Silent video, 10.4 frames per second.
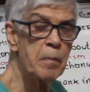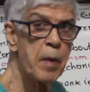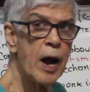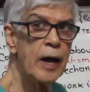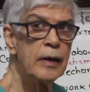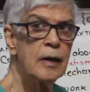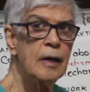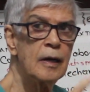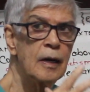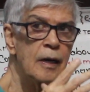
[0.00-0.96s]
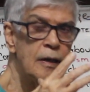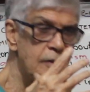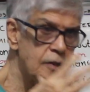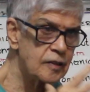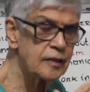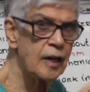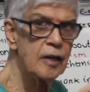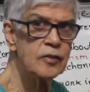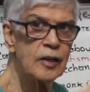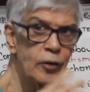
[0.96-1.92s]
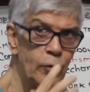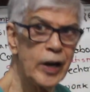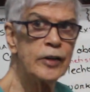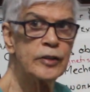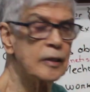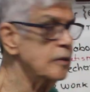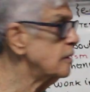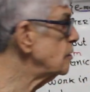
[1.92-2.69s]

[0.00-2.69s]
by, in this case, a gradient.